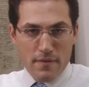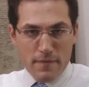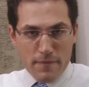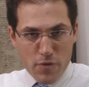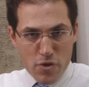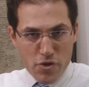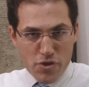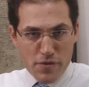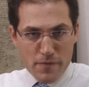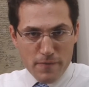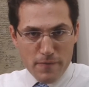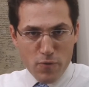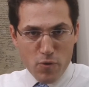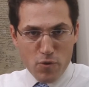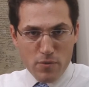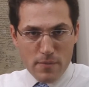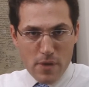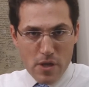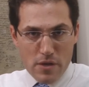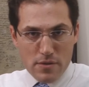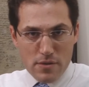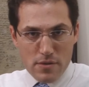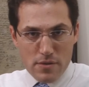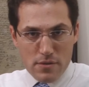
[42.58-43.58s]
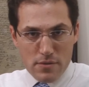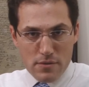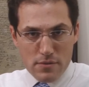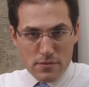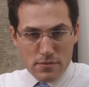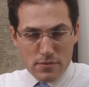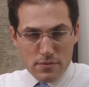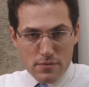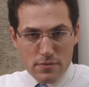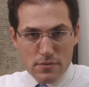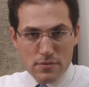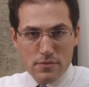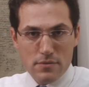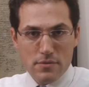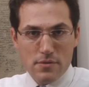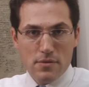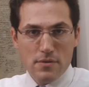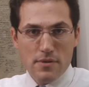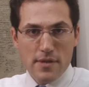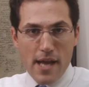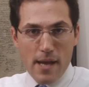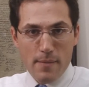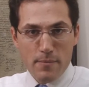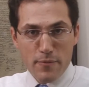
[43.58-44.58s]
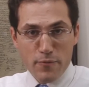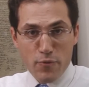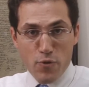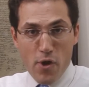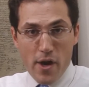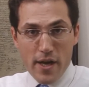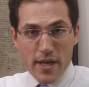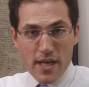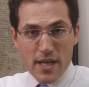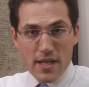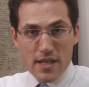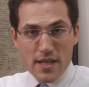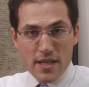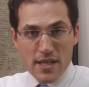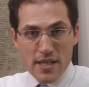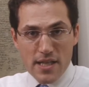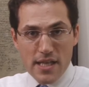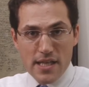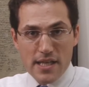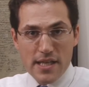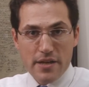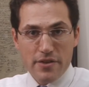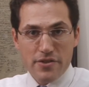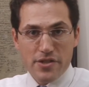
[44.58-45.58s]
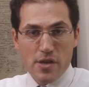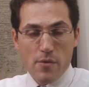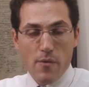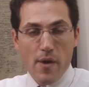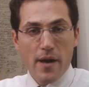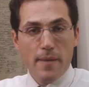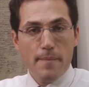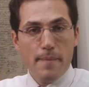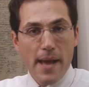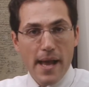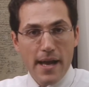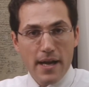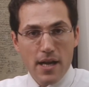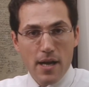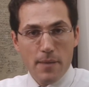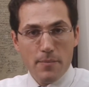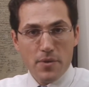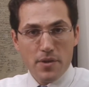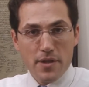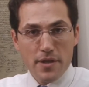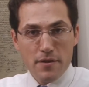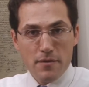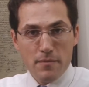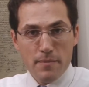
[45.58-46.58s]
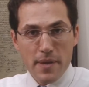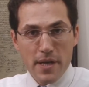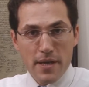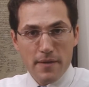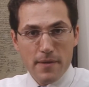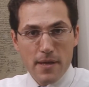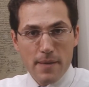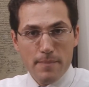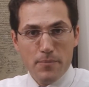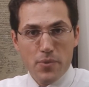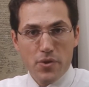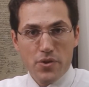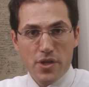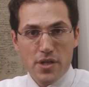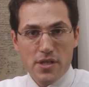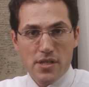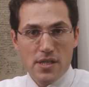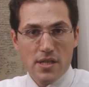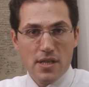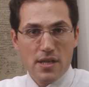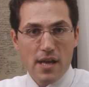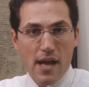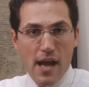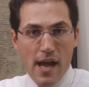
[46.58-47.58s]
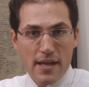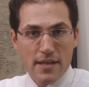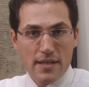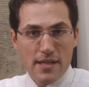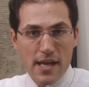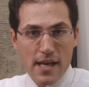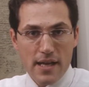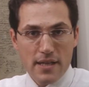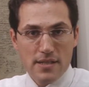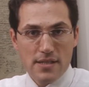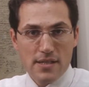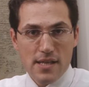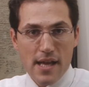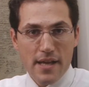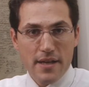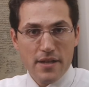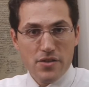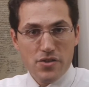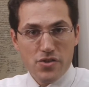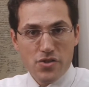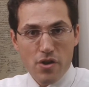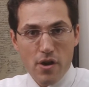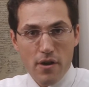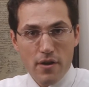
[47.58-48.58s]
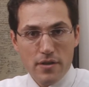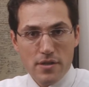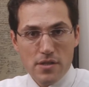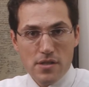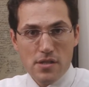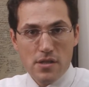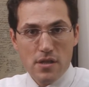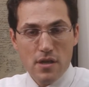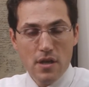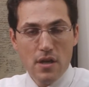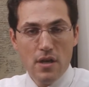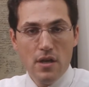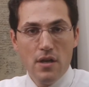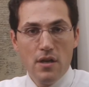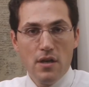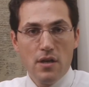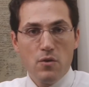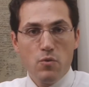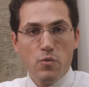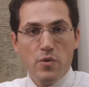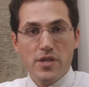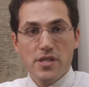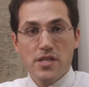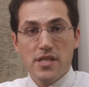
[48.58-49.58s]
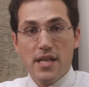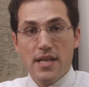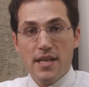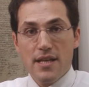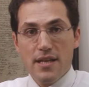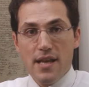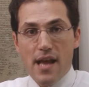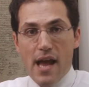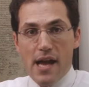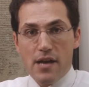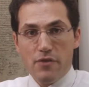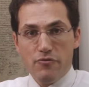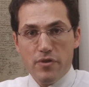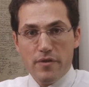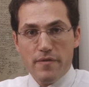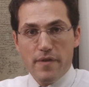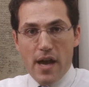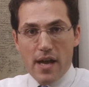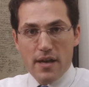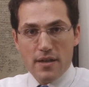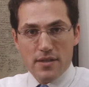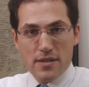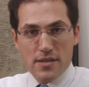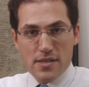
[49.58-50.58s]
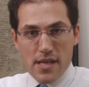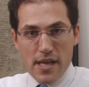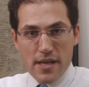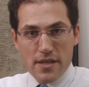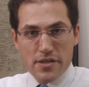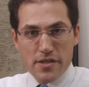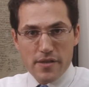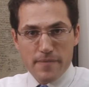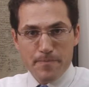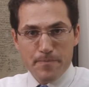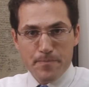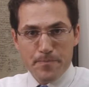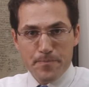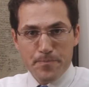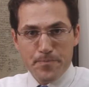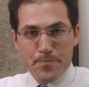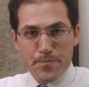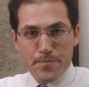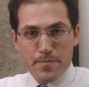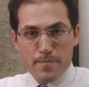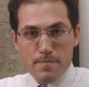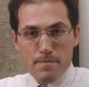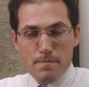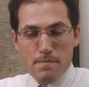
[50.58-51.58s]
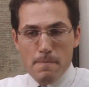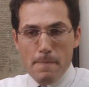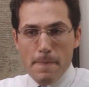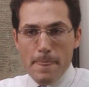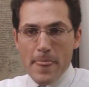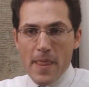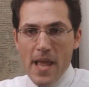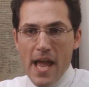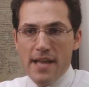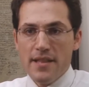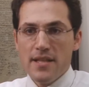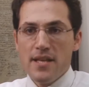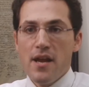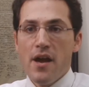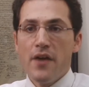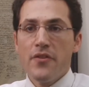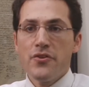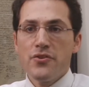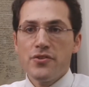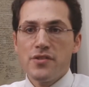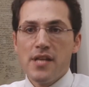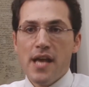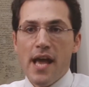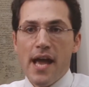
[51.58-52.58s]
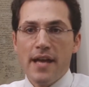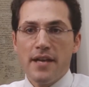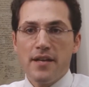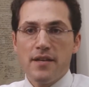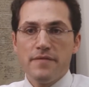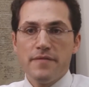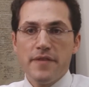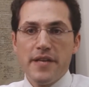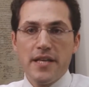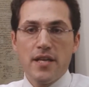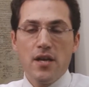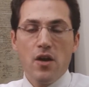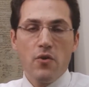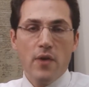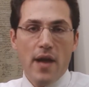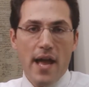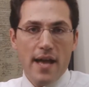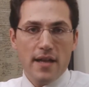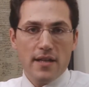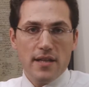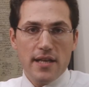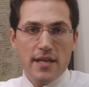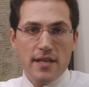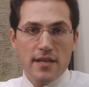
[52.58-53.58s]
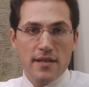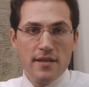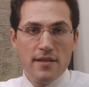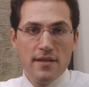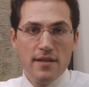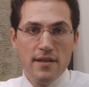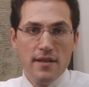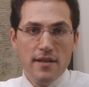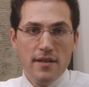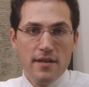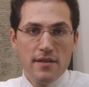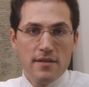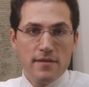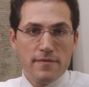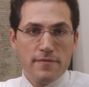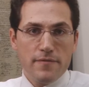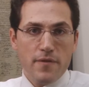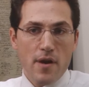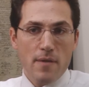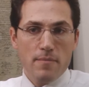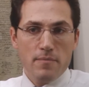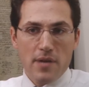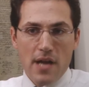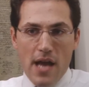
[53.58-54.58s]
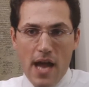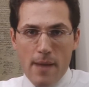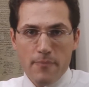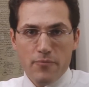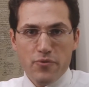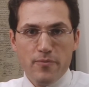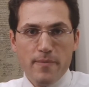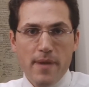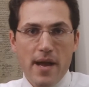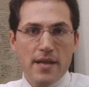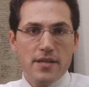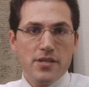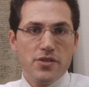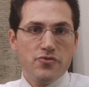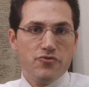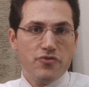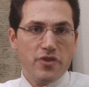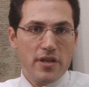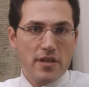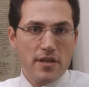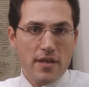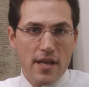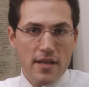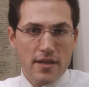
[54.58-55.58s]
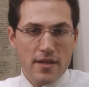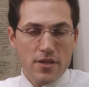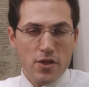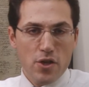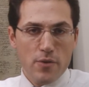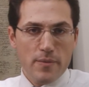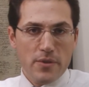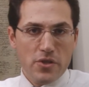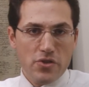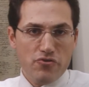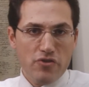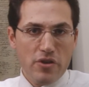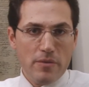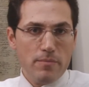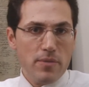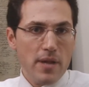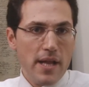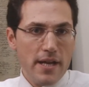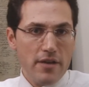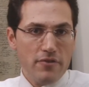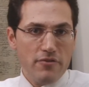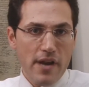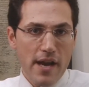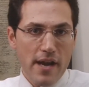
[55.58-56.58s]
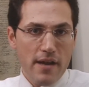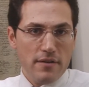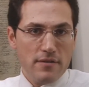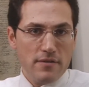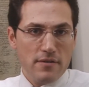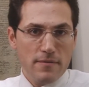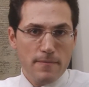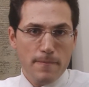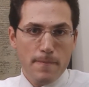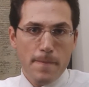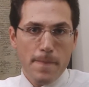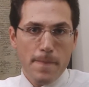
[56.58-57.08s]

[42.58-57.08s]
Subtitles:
first and foremost. Now, before I get into the details, I want to back up a little bit and put this into context, and it starts with City Dock revitalization. On the other side of Ego Alley from Compromise Street and the Newman Street playground